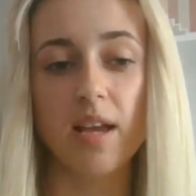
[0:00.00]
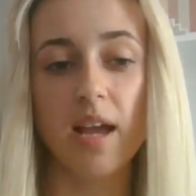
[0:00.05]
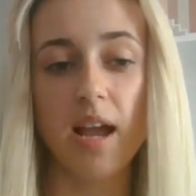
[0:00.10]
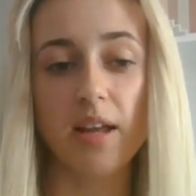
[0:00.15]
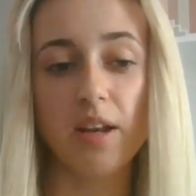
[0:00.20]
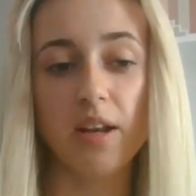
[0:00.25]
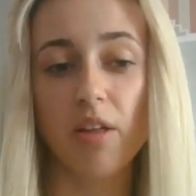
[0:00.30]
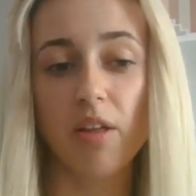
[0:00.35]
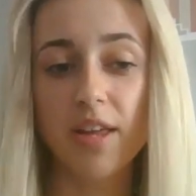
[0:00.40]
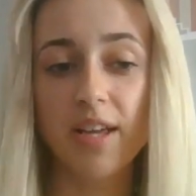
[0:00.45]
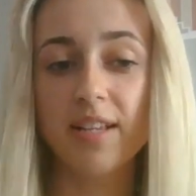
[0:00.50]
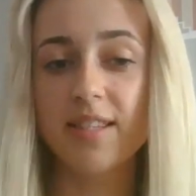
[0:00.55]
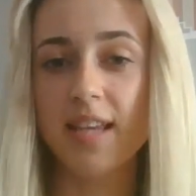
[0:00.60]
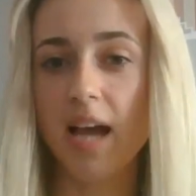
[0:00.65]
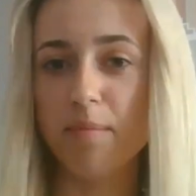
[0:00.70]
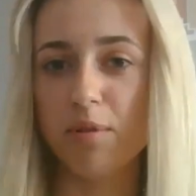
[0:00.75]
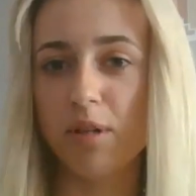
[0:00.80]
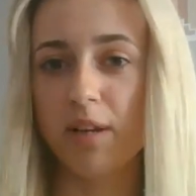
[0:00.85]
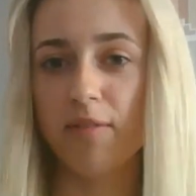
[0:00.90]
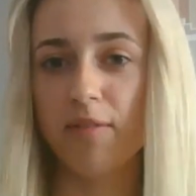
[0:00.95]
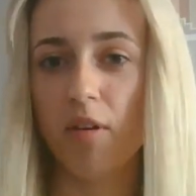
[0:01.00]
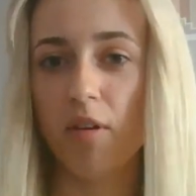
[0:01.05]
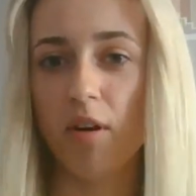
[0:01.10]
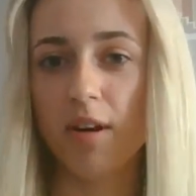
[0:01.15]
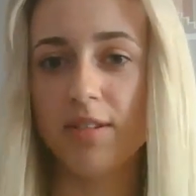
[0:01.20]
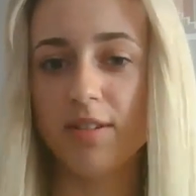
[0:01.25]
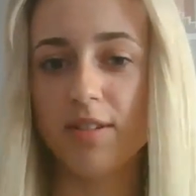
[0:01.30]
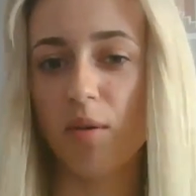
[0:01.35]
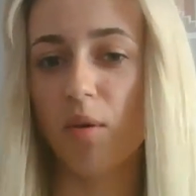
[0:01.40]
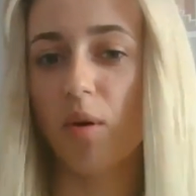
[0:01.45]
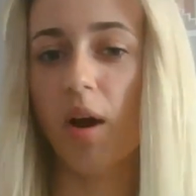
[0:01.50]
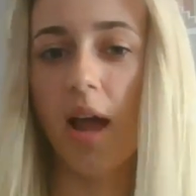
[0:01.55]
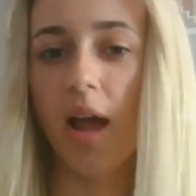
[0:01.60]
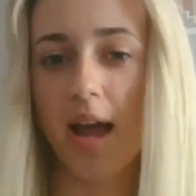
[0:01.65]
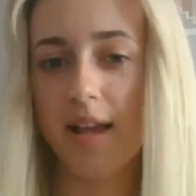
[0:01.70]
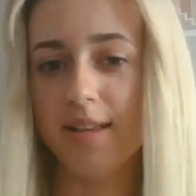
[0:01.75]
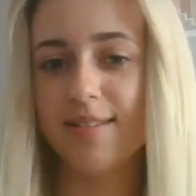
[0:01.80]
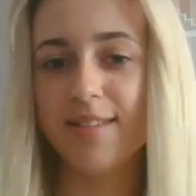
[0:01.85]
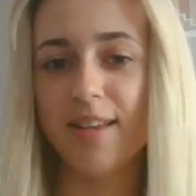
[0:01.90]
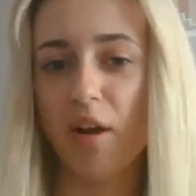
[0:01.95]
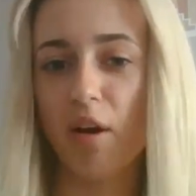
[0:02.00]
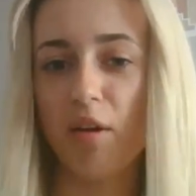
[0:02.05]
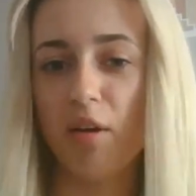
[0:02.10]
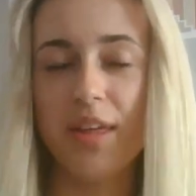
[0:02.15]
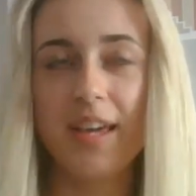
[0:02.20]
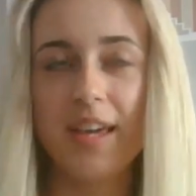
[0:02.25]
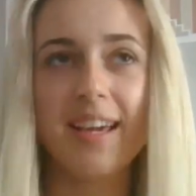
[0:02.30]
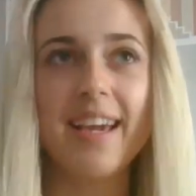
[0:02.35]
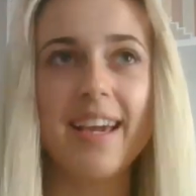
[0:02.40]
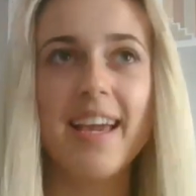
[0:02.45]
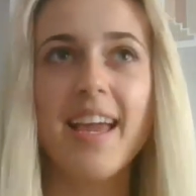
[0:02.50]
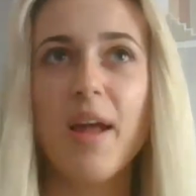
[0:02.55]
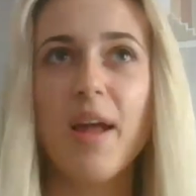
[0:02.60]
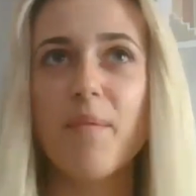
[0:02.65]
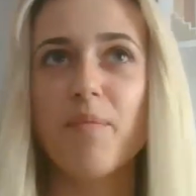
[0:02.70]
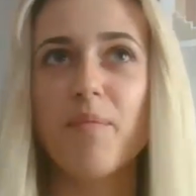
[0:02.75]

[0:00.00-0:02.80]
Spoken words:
And I think it's absolutely fine. So as you said, I think